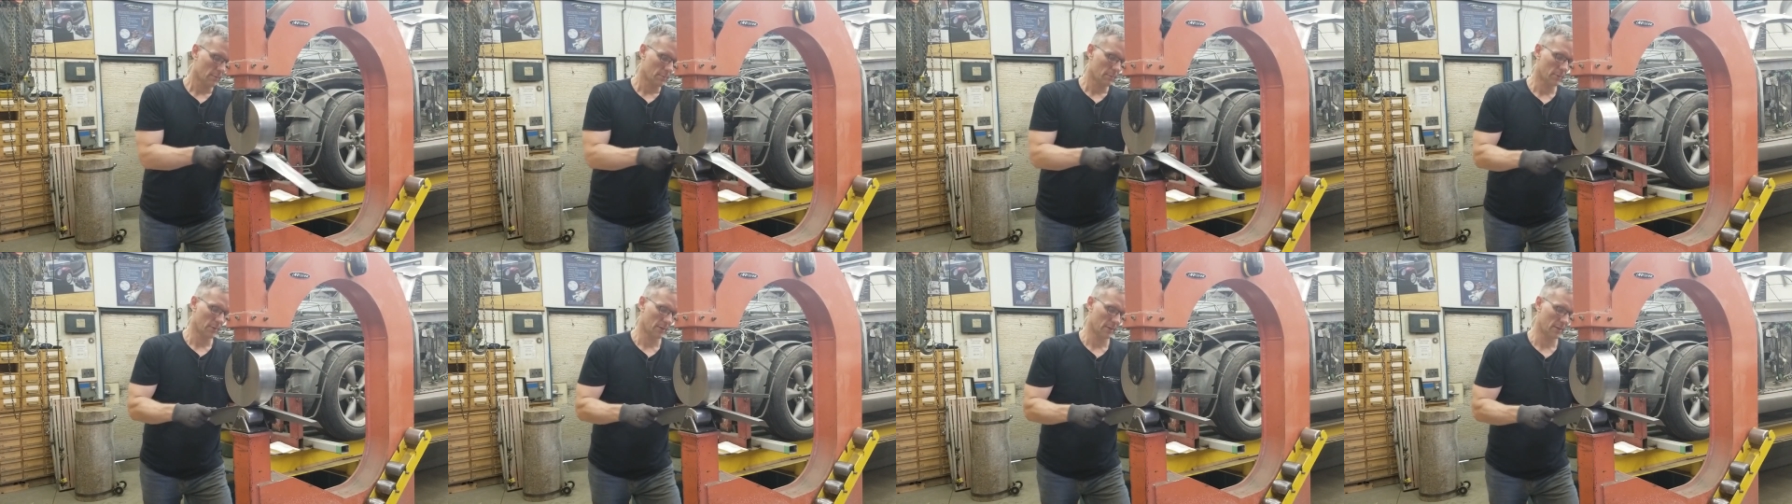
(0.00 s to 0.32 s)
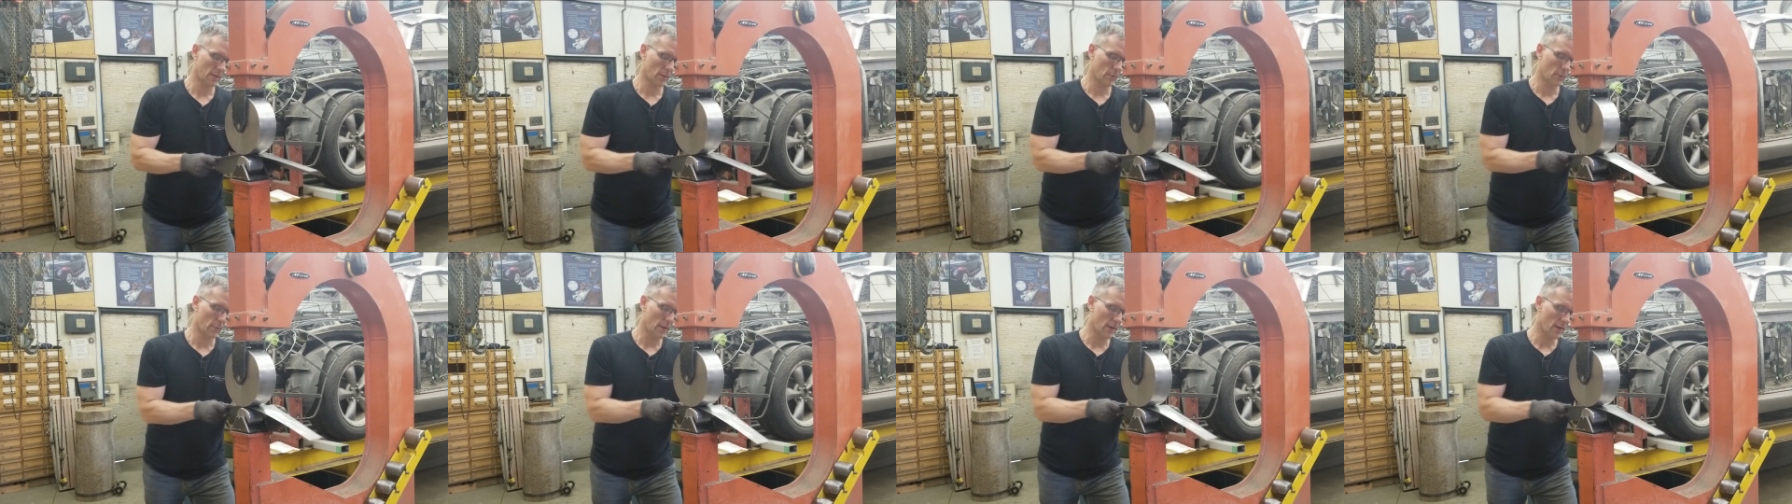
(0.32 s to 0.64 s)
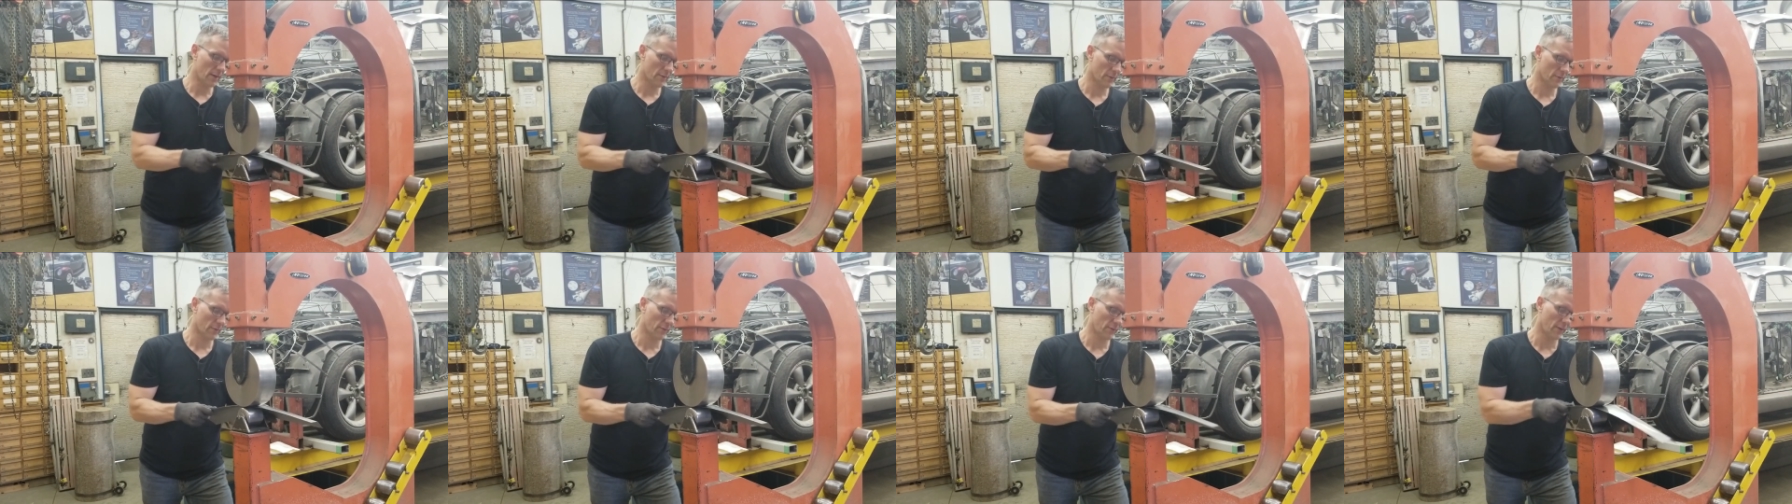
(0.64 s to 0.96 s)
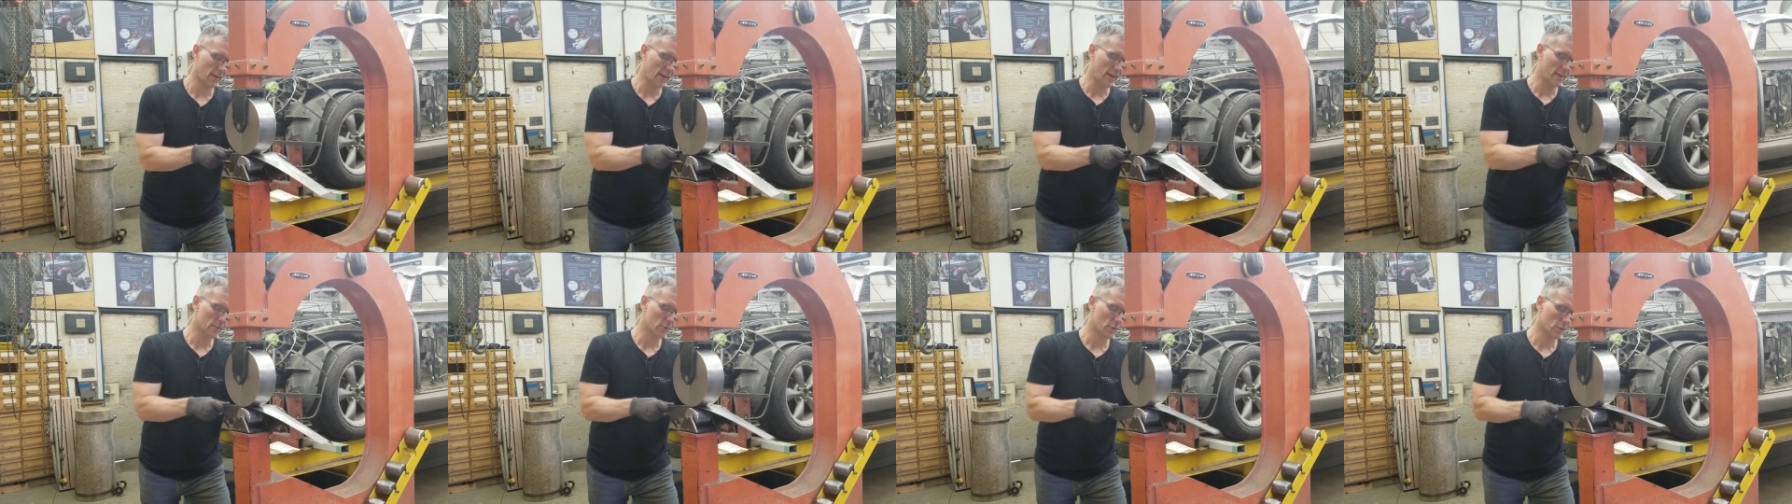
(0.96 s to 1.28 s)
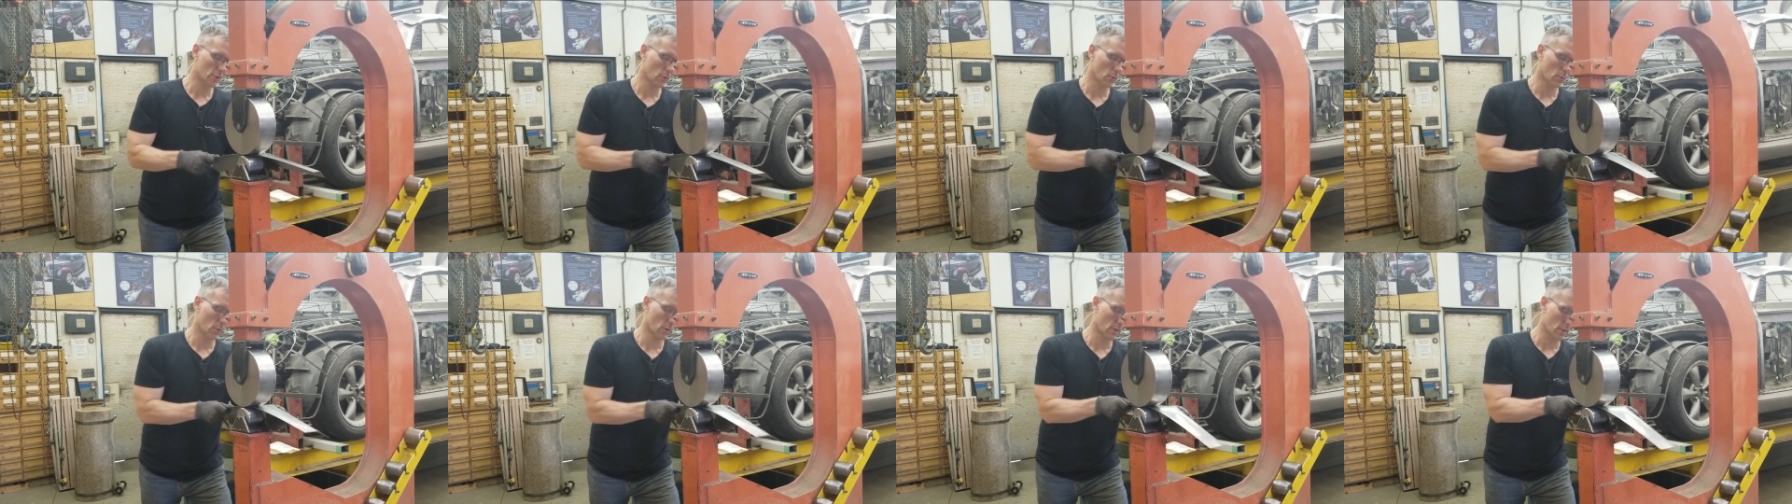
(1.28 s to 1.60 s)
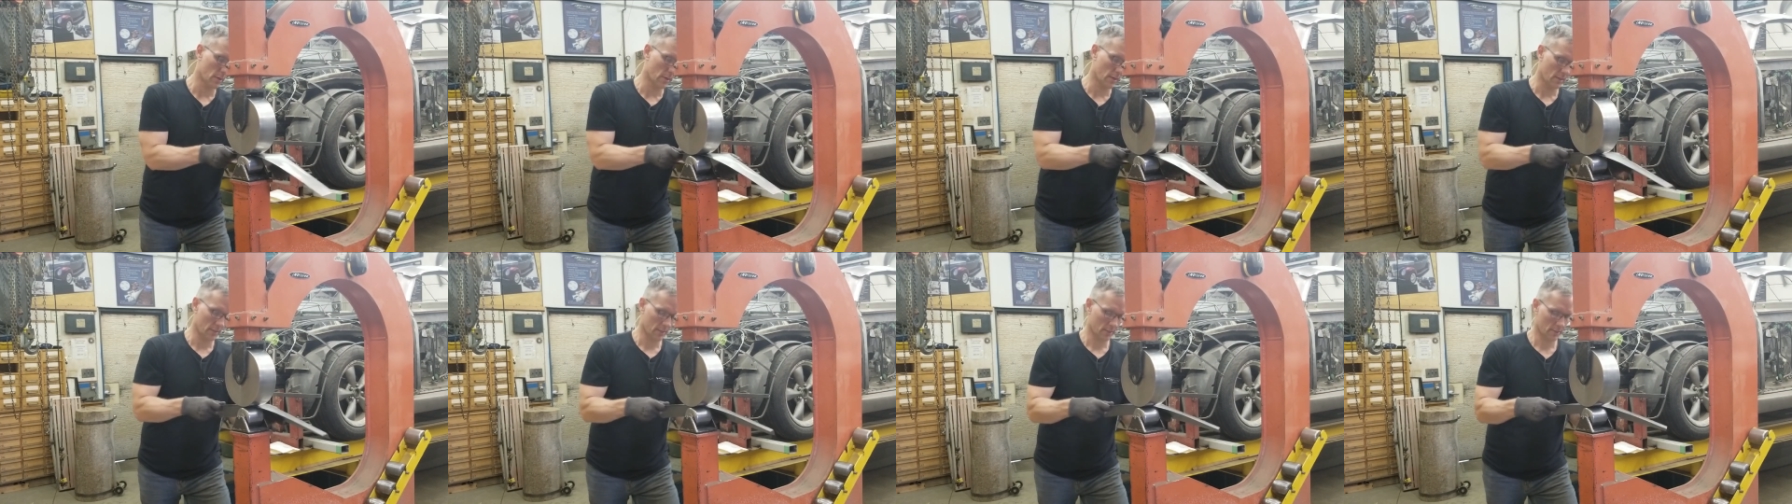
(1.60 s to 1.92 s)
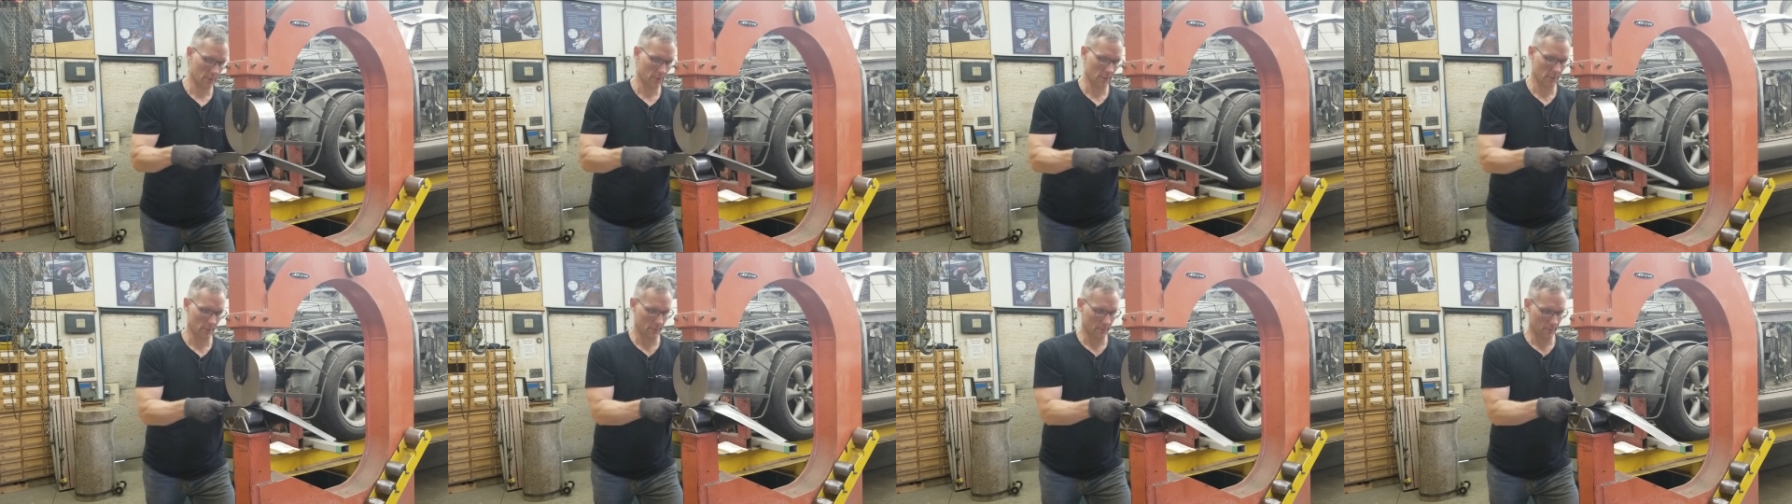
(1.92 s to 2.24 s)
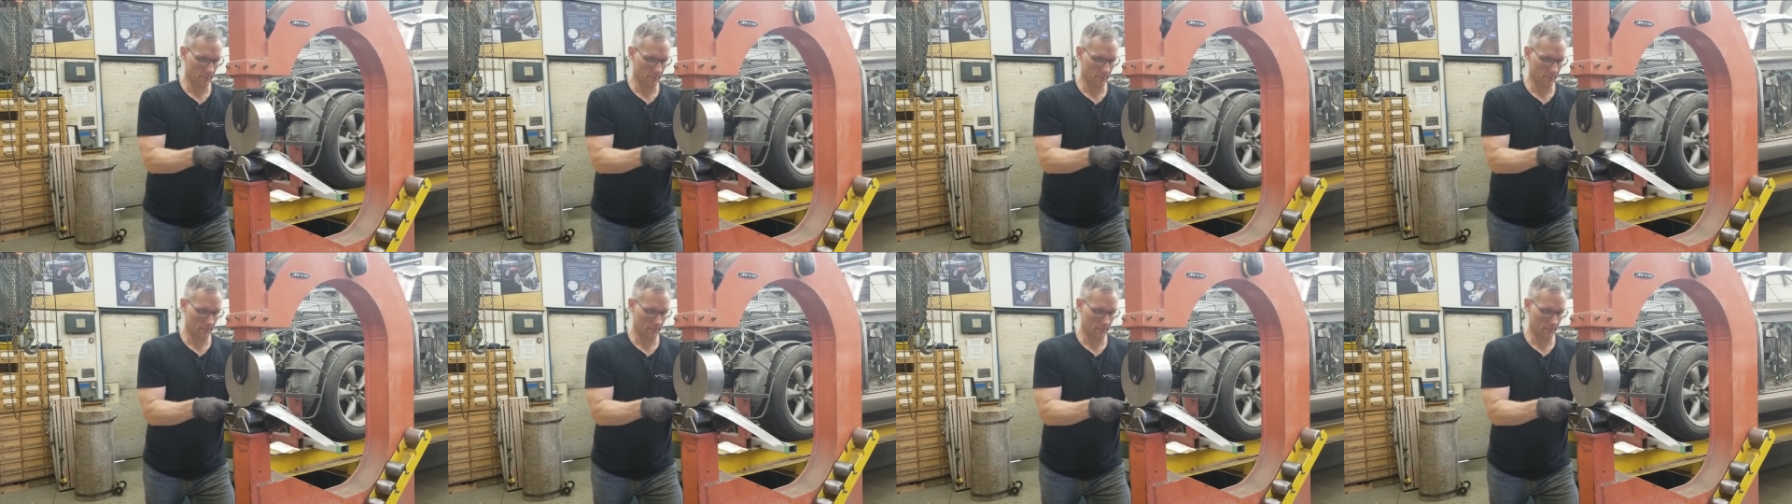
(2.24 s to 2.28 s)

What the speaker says: but then we have our flanges to work on. So.